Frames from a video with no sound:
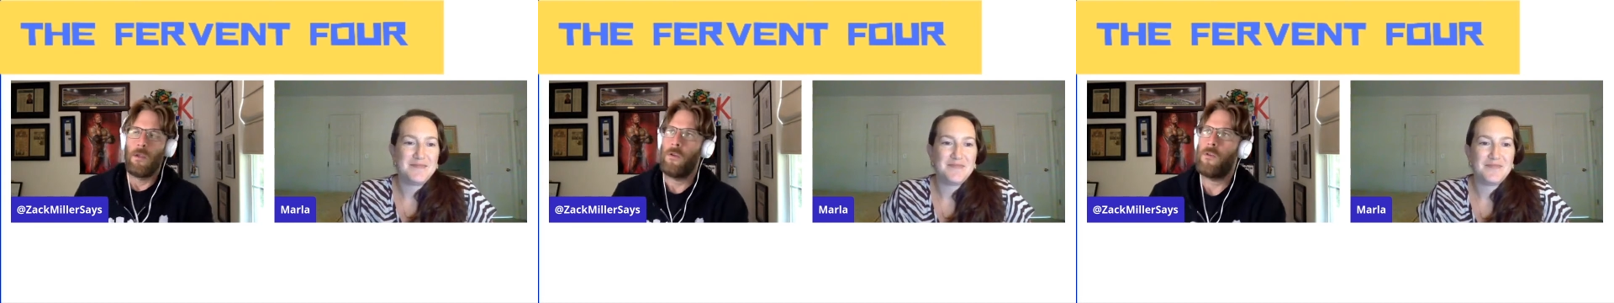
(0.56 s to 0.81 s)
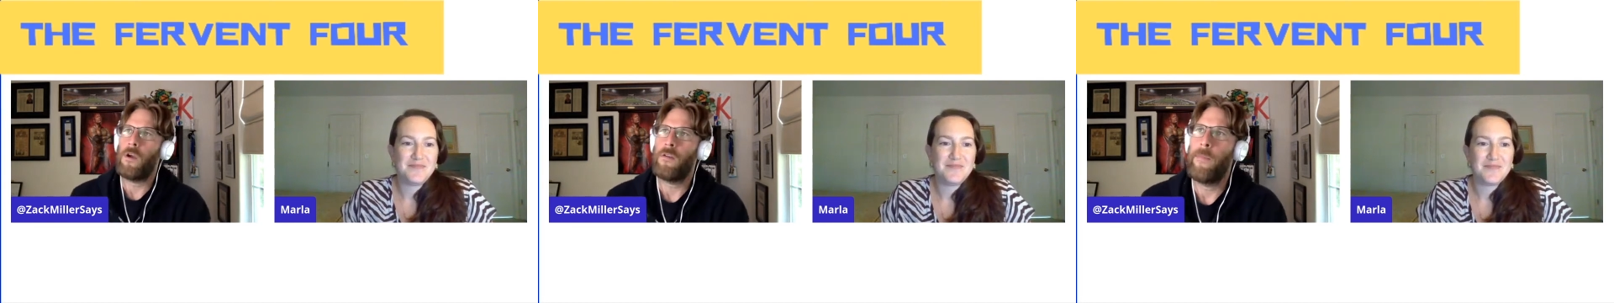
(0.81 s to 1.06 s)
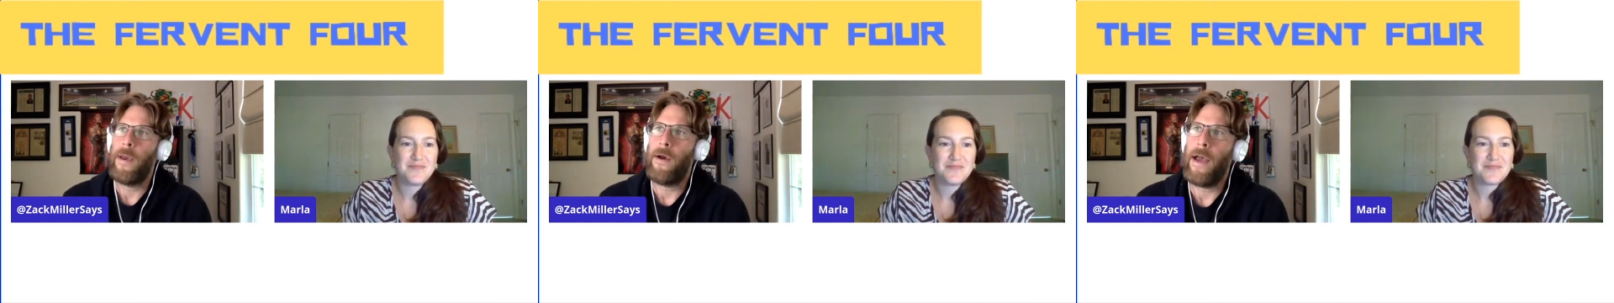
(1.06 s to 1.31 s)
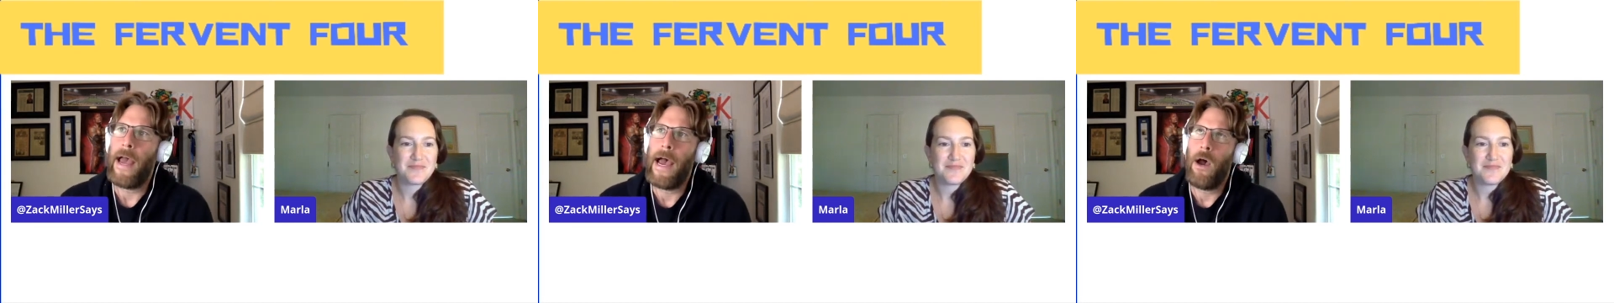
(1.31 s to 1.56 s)
Speaker 1: You talked
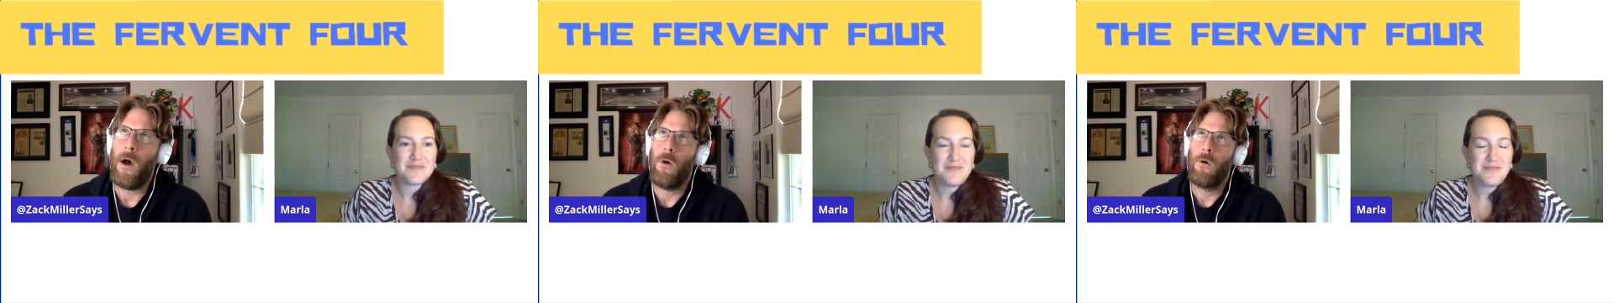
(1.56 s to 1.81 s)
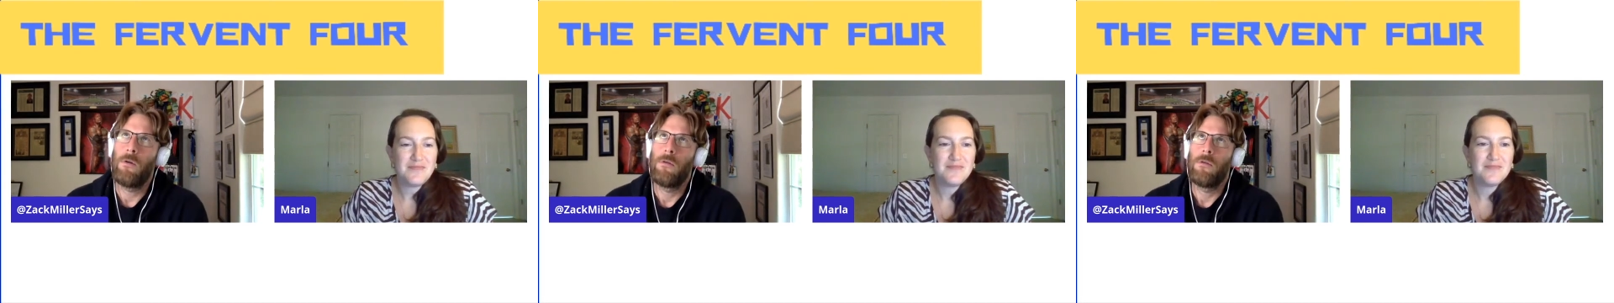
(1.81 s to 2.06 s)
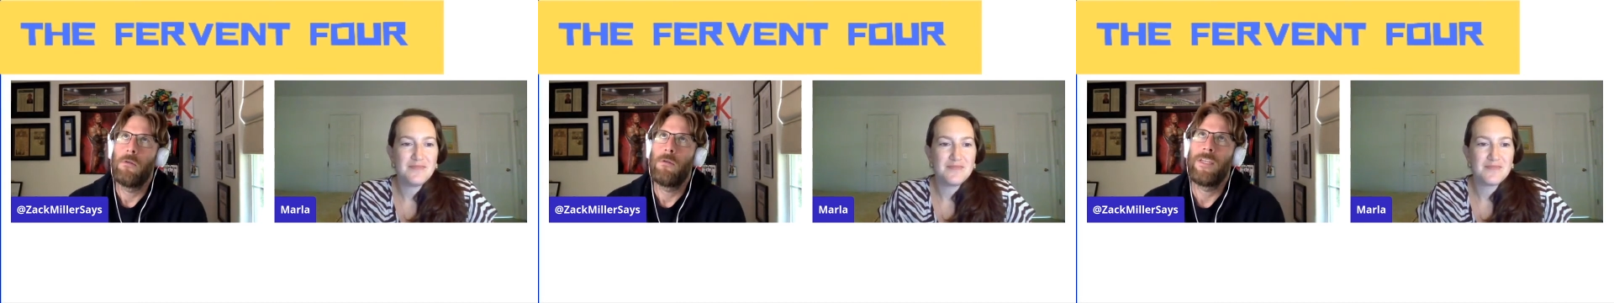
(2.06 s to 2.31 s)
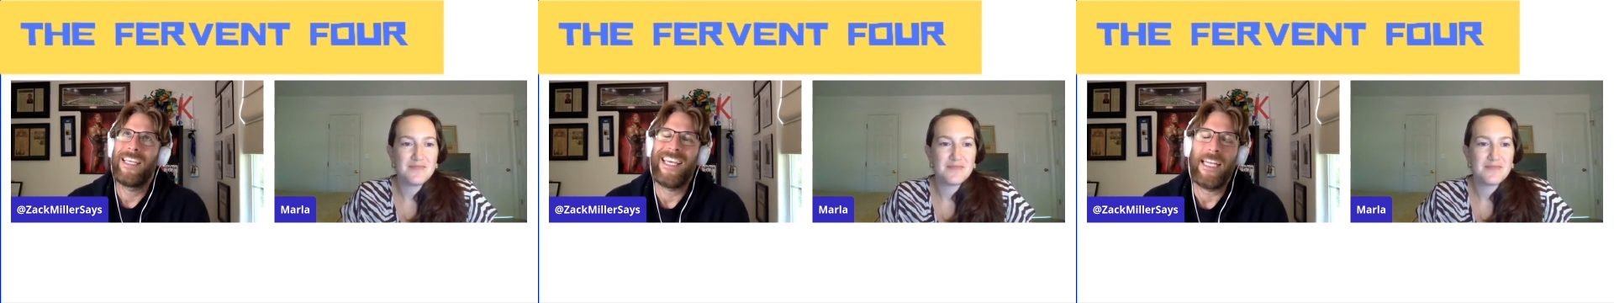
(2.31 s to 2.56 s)
about
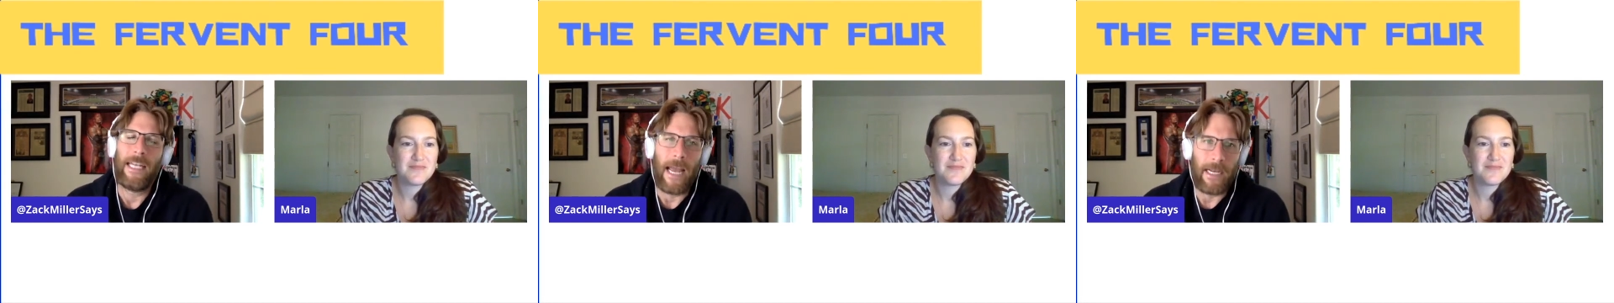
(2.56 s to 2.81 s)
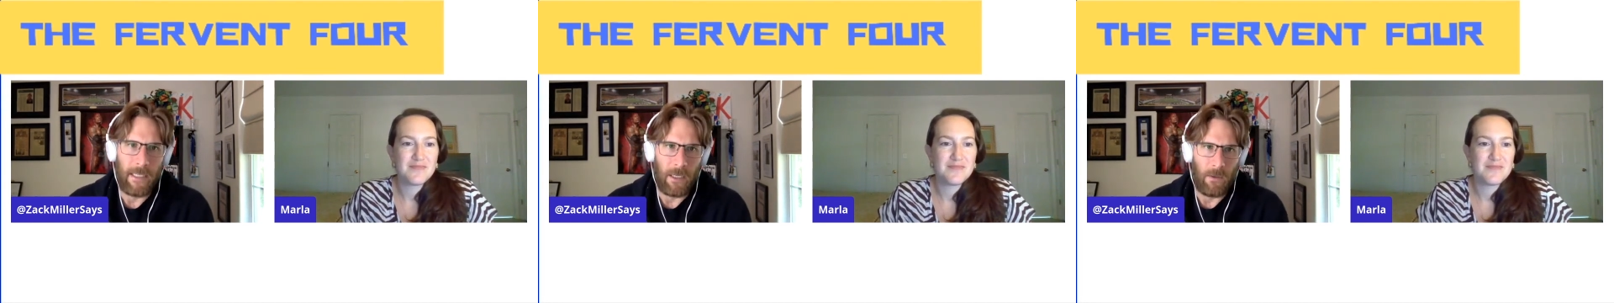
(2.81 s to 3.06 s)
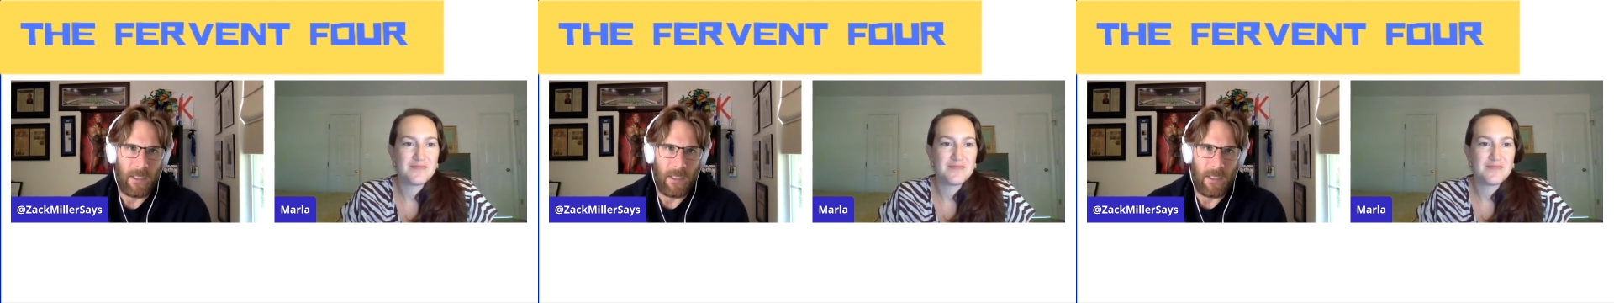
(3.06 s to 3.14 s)
connecting